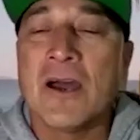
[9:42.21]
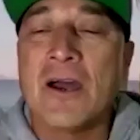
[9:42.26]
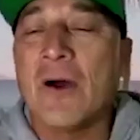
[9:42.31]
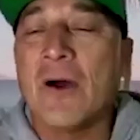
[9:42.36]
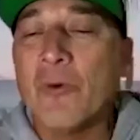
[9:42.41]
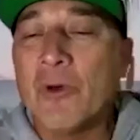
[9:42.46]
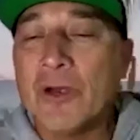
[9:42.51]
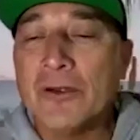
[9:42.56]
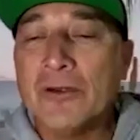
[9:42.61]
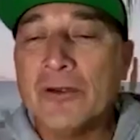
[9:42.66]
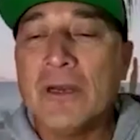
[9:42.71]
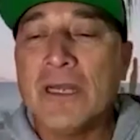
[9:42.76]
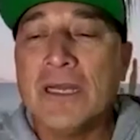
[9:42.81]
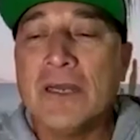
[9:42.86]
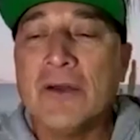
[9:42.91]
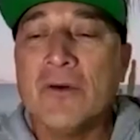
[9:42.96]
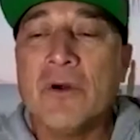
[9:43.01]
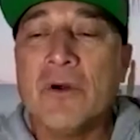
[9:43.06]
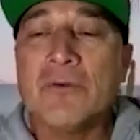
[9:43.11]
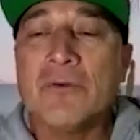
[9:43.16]
What
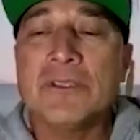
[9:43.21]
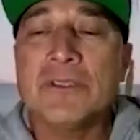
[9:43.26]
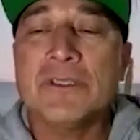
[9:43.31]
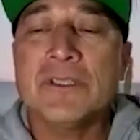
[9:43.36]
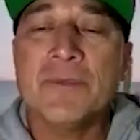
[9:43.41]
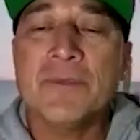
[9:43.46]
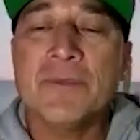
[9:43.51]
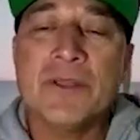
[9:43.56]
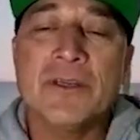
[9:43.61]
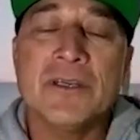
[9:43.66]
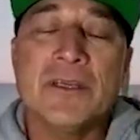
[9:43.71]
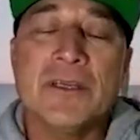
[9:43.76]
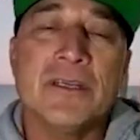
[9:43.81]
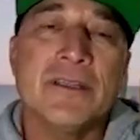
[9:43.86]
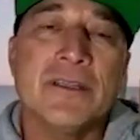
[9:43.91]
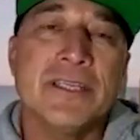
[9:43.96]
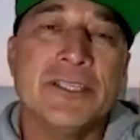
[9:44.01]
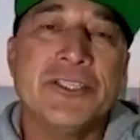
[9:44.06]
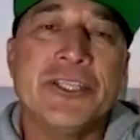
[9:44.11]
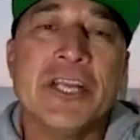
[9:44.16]
were some of
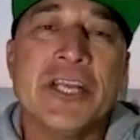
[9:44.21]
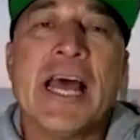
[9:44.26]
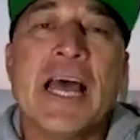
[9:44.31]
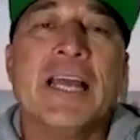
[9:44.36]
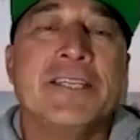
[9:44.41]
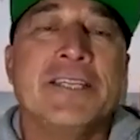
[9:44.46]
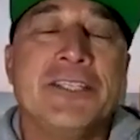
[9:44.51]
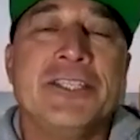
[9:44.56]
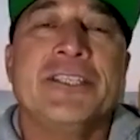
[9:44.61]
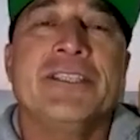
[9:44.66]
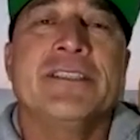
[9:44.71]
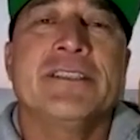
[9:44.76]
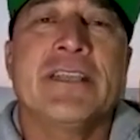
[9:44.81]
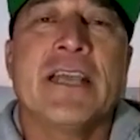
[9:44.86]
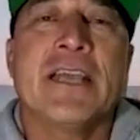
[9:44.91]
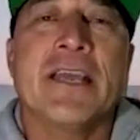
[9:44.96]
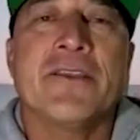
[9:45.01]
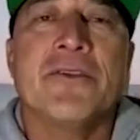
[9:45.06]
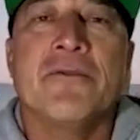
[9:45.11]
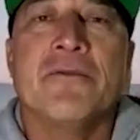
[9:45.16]
the challenges
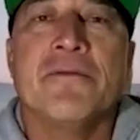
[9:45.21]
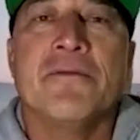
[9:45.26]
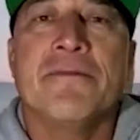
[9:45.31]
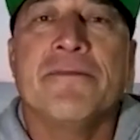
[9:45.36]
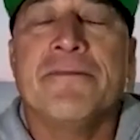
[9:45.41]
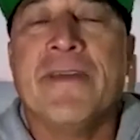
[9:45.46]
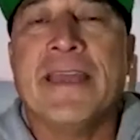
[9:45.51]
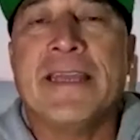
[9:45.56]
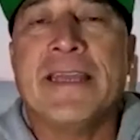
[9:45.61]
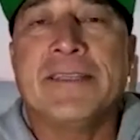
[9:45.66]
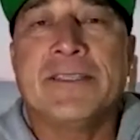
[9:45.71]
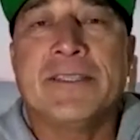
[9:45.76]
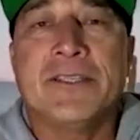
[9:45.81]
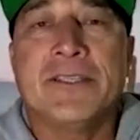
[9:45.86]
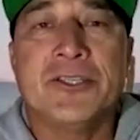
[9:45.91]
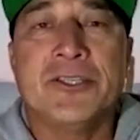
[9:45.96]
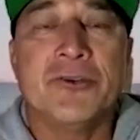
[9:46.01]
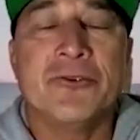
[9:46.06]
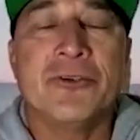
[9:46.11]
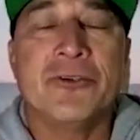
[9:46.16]
that you
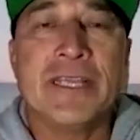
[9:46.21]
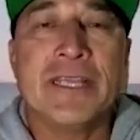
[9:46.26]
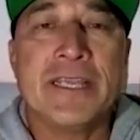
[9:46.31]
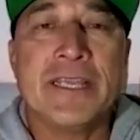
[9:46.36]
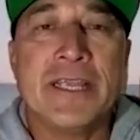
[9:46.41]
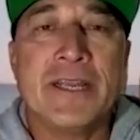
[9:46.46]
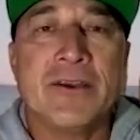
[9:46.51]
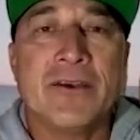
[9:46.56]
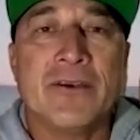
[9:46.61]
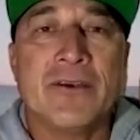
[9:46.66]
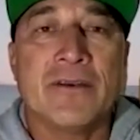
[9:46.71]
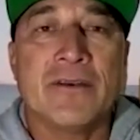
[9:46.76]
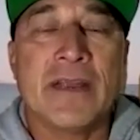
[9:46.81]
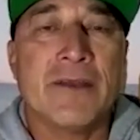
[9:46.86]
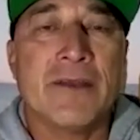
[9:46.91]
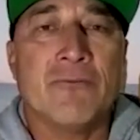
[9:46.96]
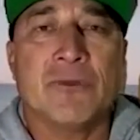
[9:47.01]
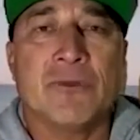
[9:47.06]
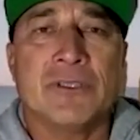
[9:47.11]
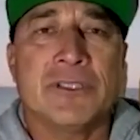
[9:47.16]
faced during the year,
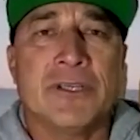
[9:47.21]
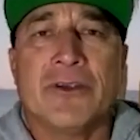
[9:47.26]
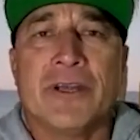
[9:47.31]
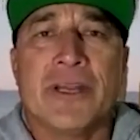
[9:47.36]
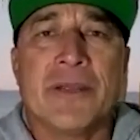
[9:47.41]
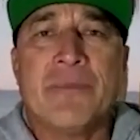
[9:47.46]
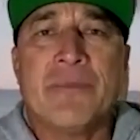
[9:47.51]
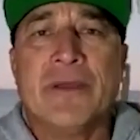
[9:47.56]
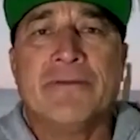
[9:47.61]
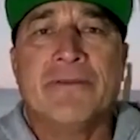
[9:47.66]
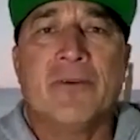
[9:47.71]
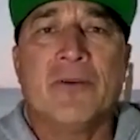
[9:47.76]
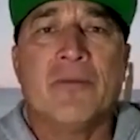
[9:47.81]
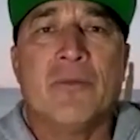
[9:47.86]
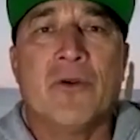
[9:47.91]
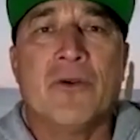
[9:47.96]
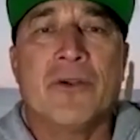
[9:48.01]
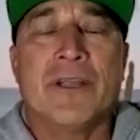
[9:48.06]
and was there any pivotal